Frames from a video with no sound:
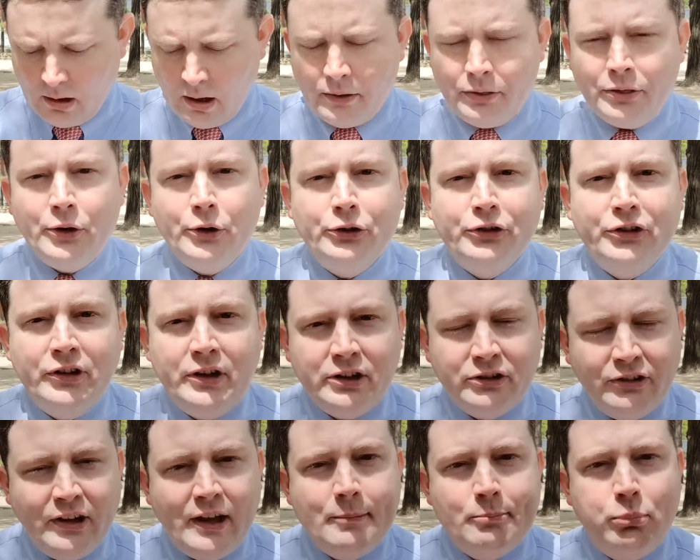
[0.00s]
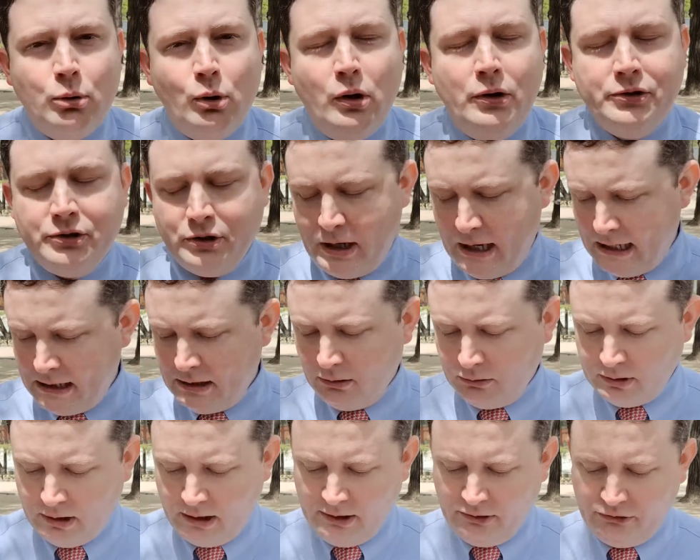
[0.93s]
There's an example on your
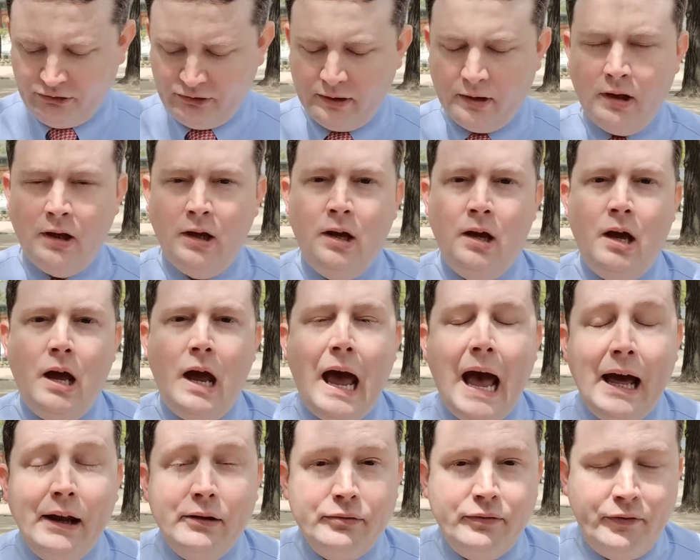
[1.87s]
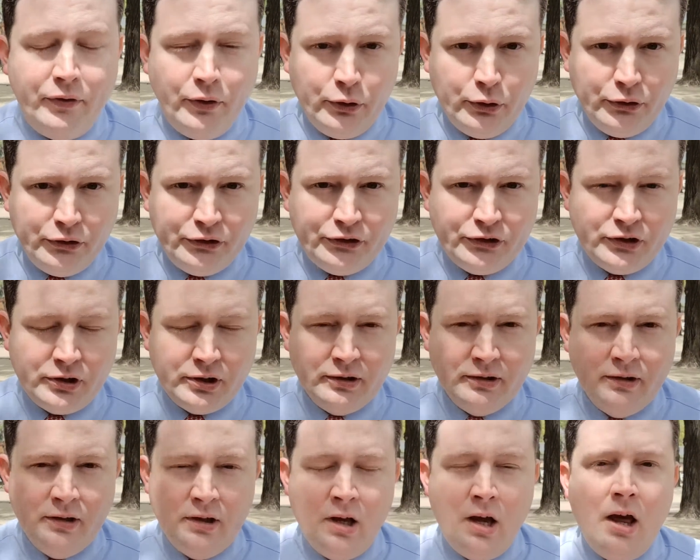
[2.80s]
handout, guys. At first,
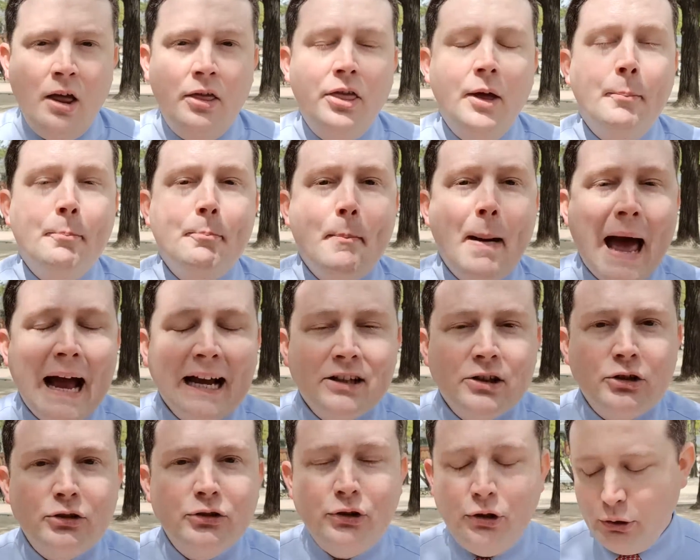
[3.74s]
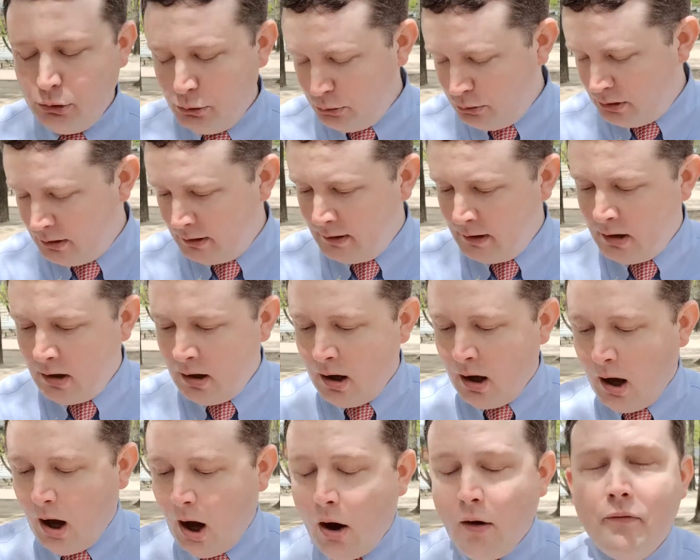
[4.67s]
the magnitude
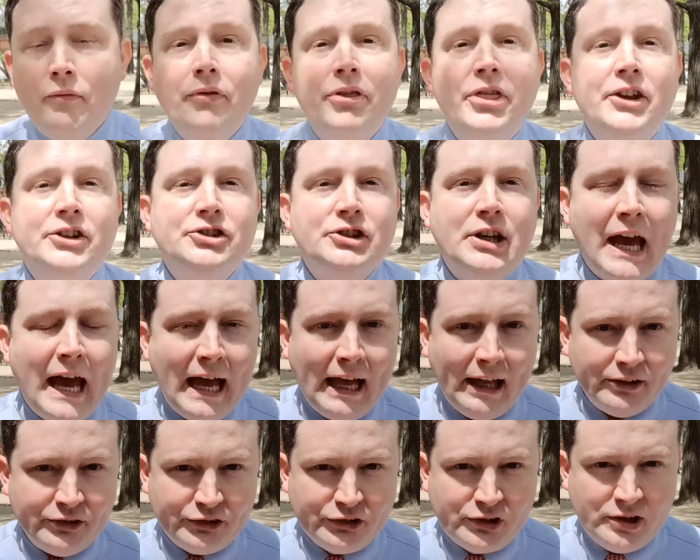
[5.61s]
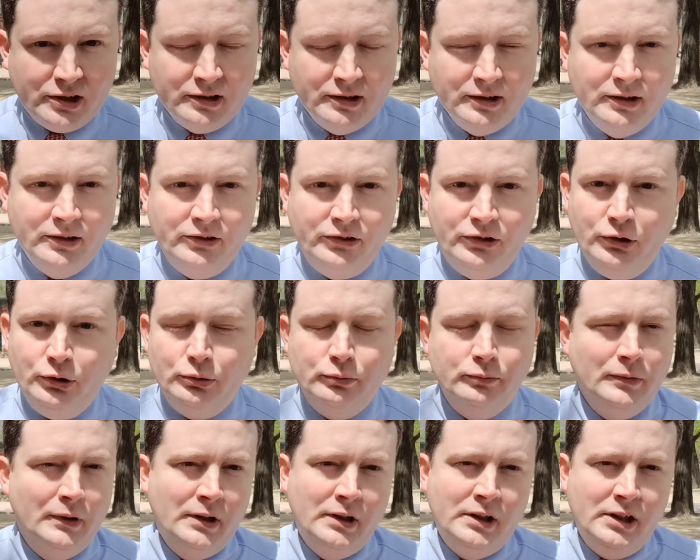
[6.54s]
of the task, so
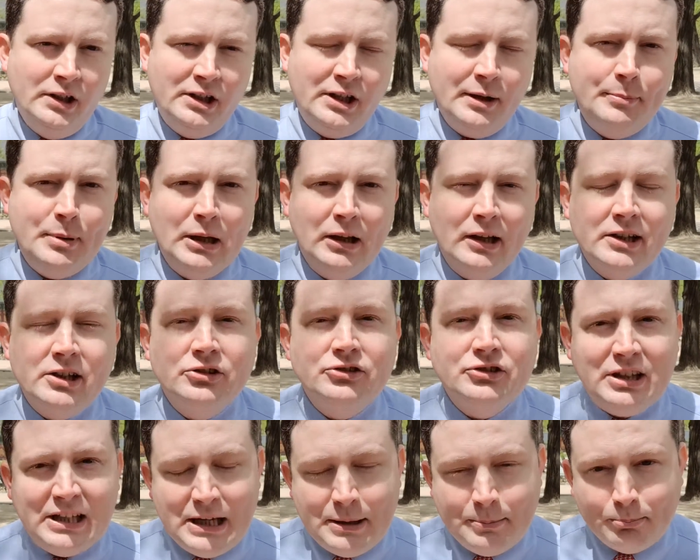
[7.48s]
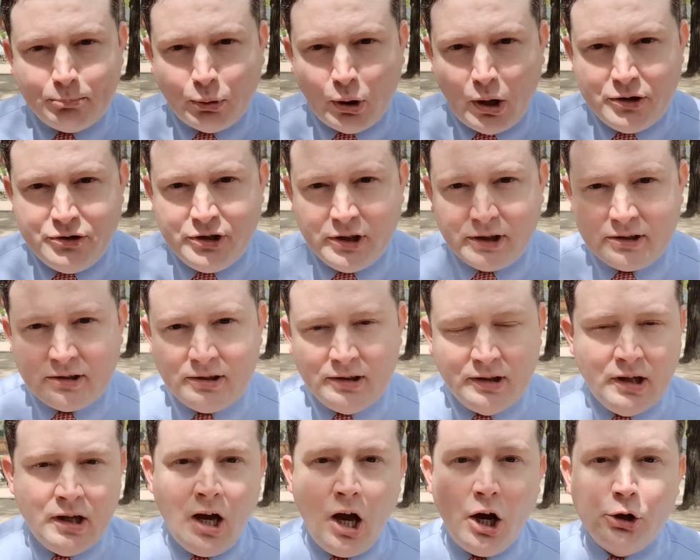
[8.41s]
it could be like a team project,
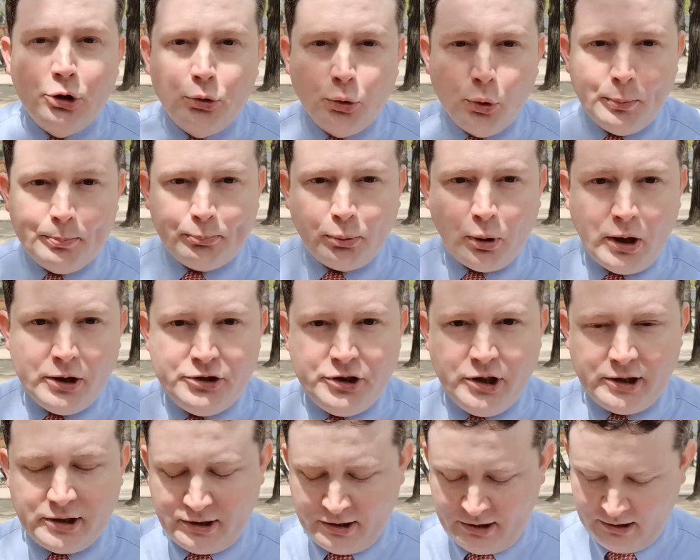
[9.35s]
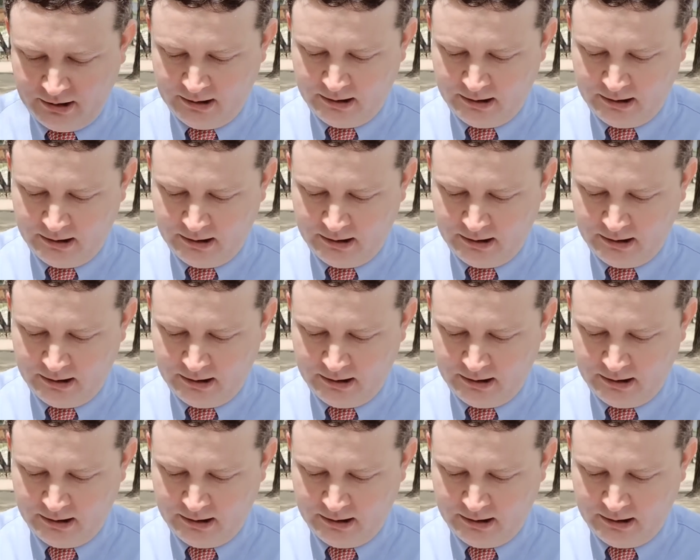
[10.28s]
a group project,